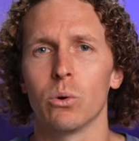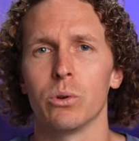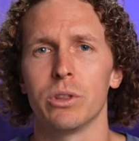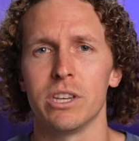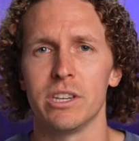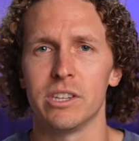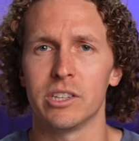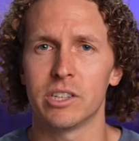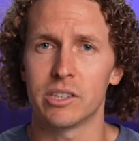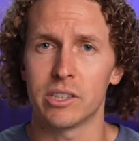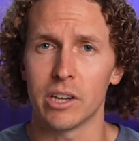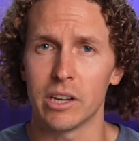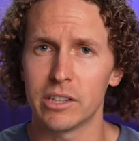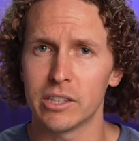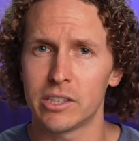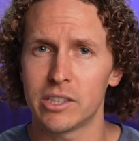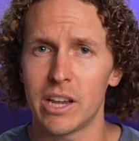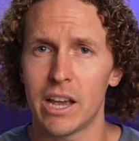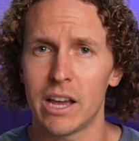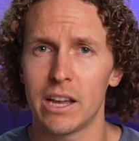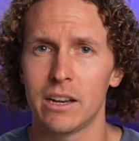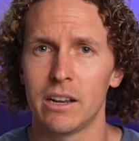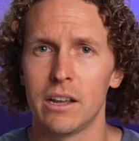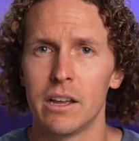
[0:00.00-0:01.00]
or the
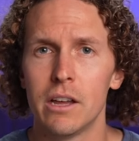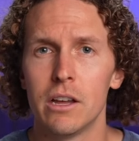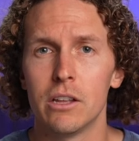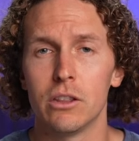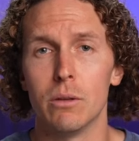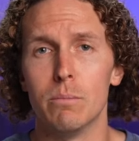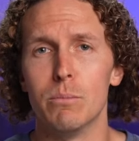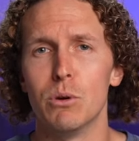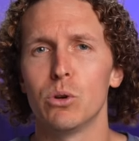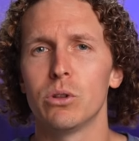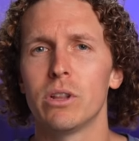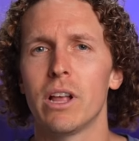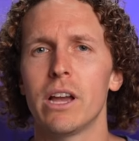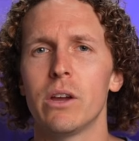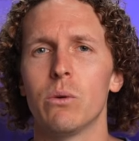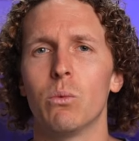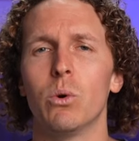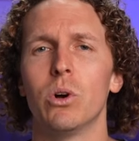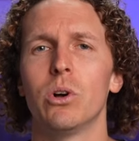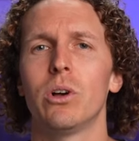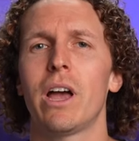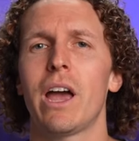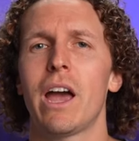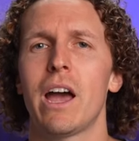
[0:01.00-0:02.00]
Sunset. The Moonlight
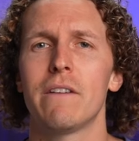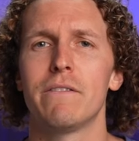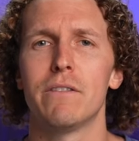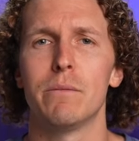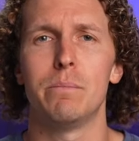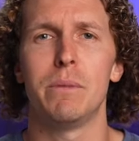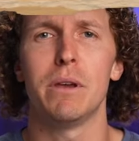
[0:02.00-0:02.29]
will have a